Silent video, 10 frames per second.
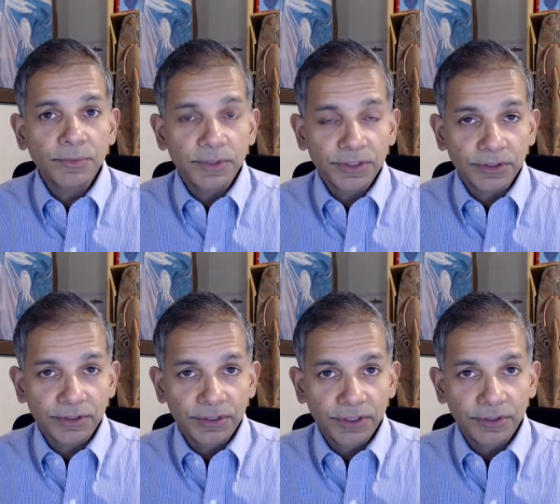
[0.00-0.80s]
We should
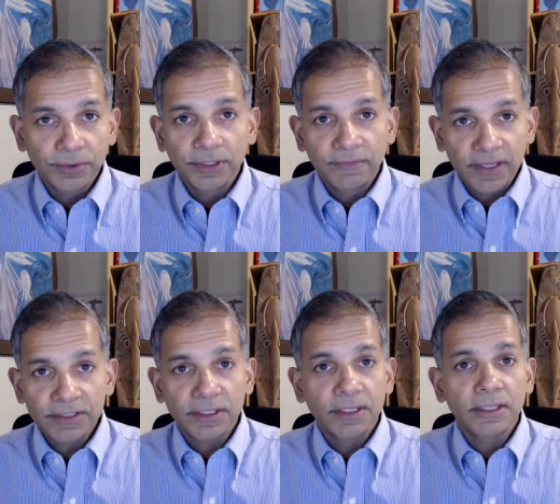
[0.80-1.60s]
continue
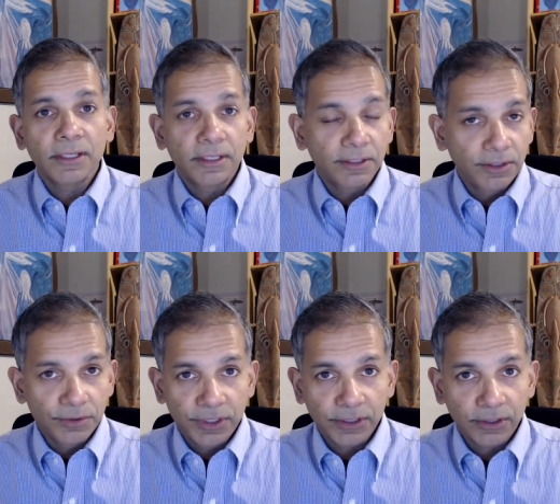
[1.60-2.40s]
investing in, in the
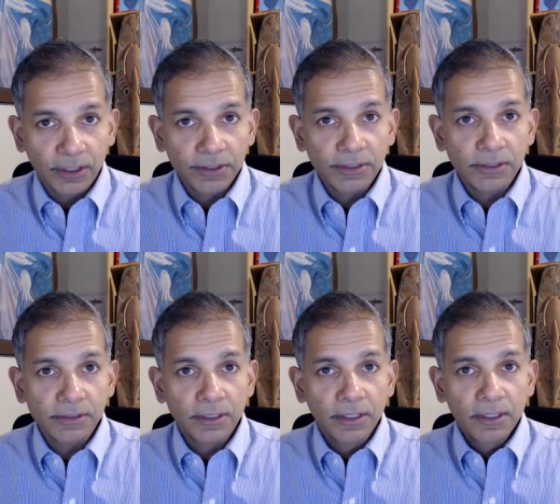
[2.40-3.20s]
new
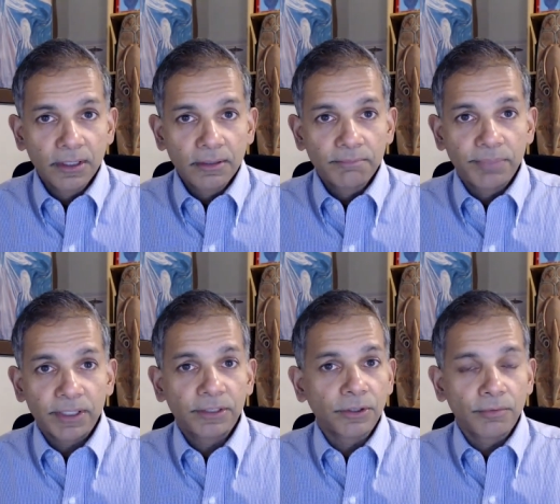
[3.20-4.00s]
technologies,
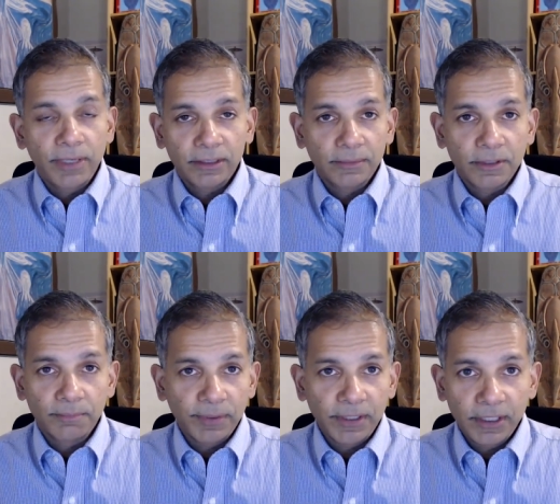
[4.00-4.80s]
but don't make them
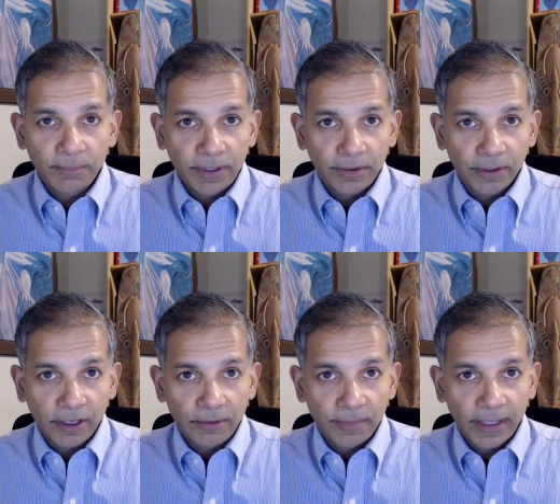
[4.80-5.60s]
completely dependent on
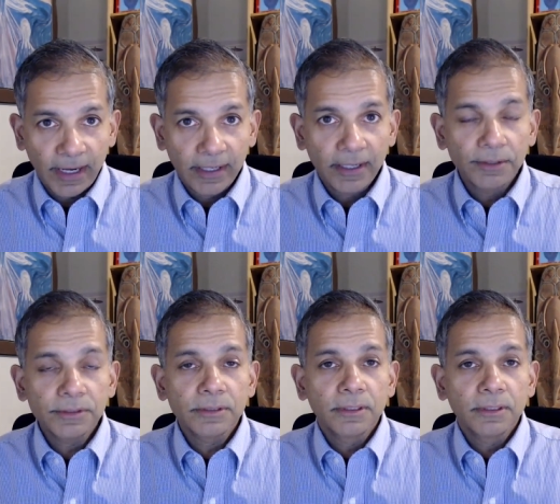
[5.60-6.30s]
government handouts.